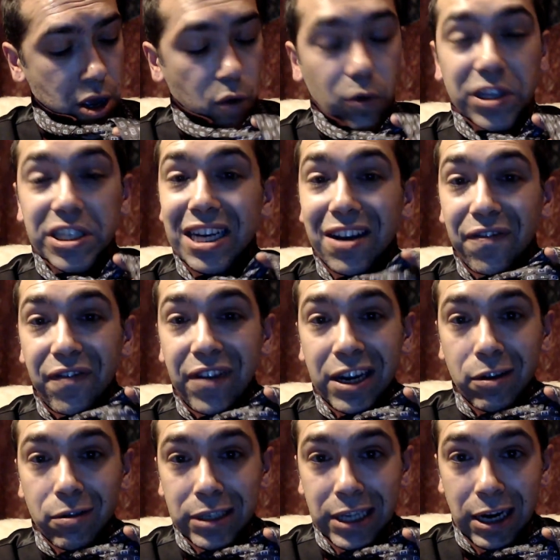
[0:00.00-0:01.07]
we stick a
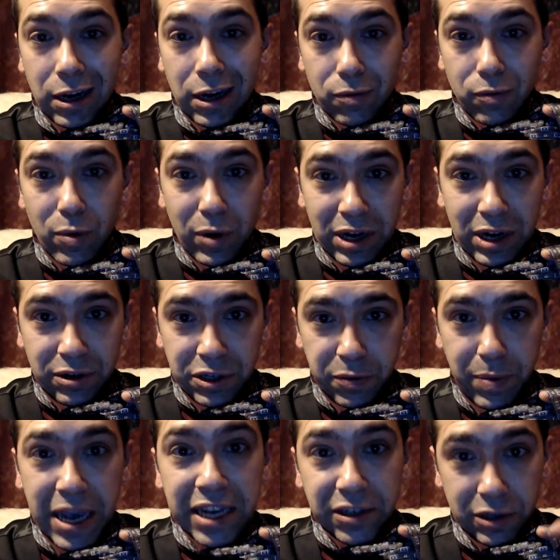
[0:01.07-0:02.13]
finger in there. We want a little
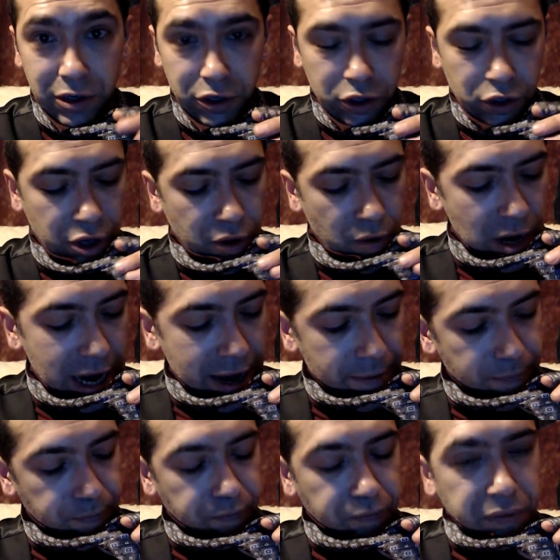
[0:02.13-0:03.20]
space, and I'll show you why.
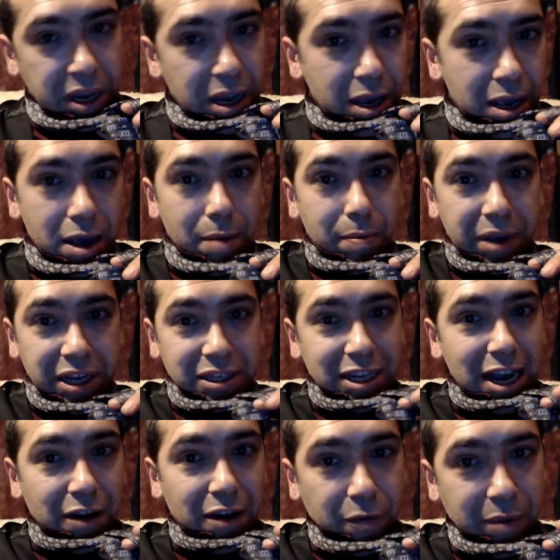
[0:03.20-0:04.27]
Because
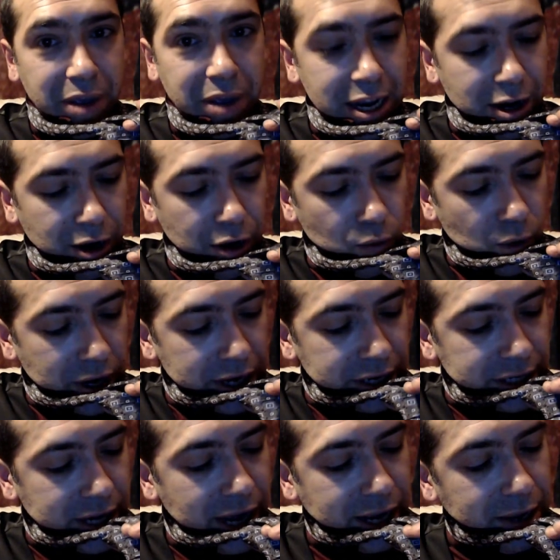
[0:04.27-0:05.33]
now from here, we're going to
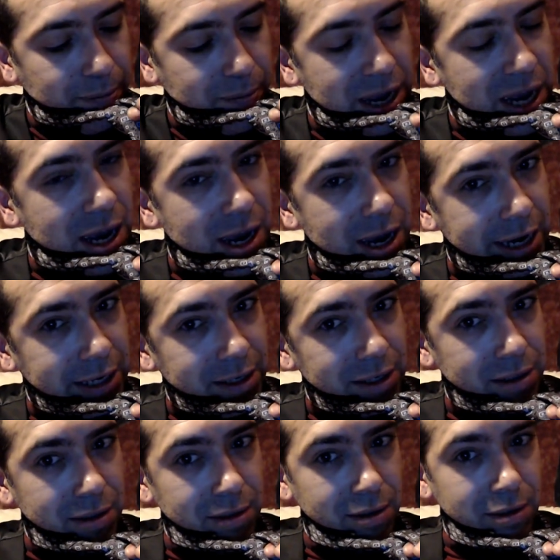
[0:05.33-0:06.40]
tuck it behind,
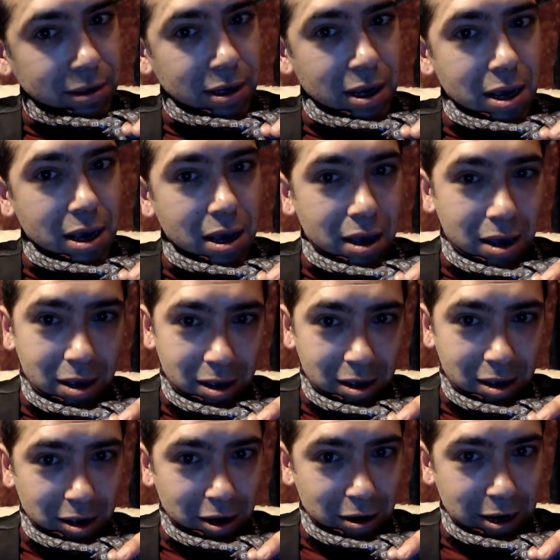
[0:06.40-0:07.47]

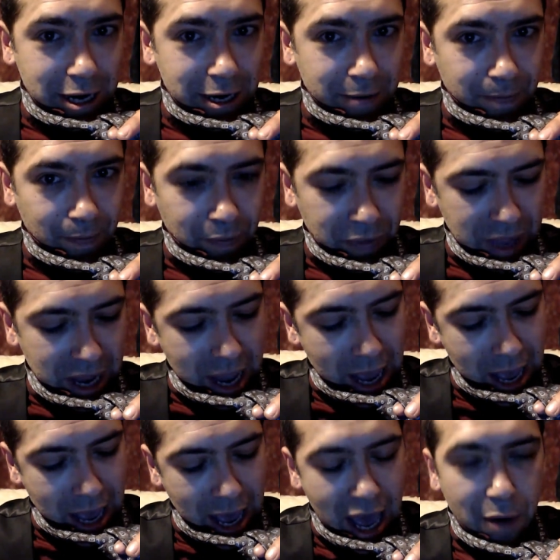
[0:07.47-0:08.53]
all right?
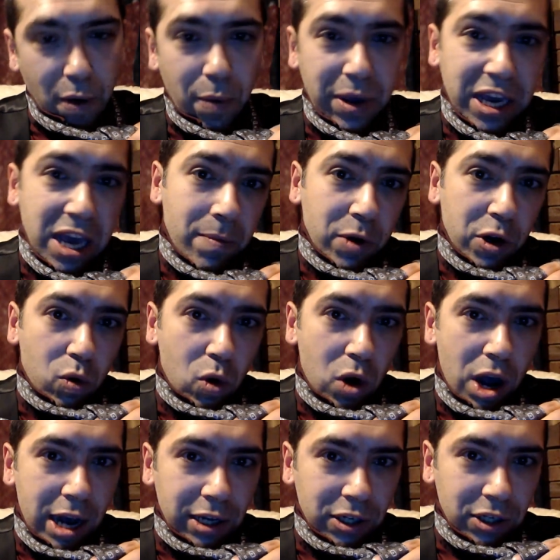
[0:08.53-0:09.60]
And when we come
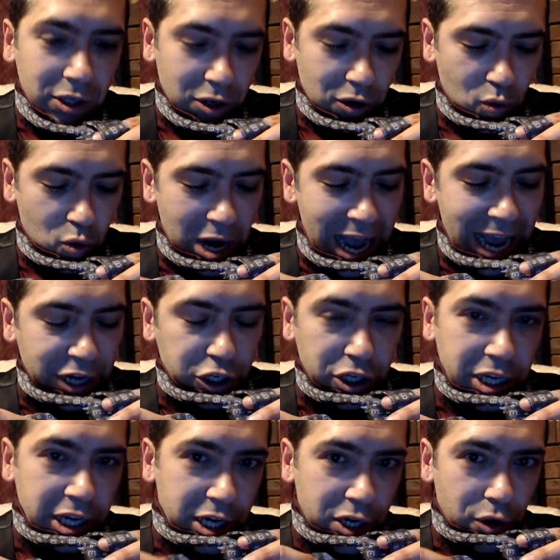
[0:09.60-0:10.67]
across, we're actually
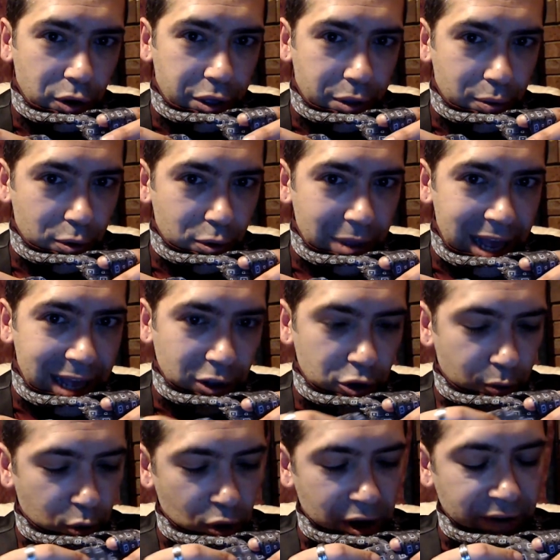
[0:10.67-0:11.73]
going to go through that
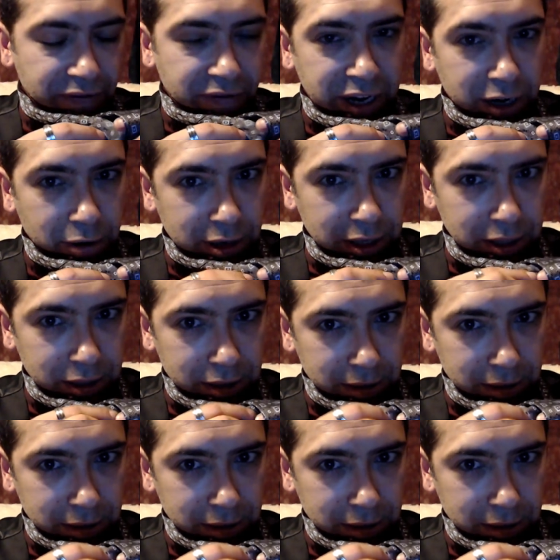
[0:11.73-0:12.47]
loop where our finger is.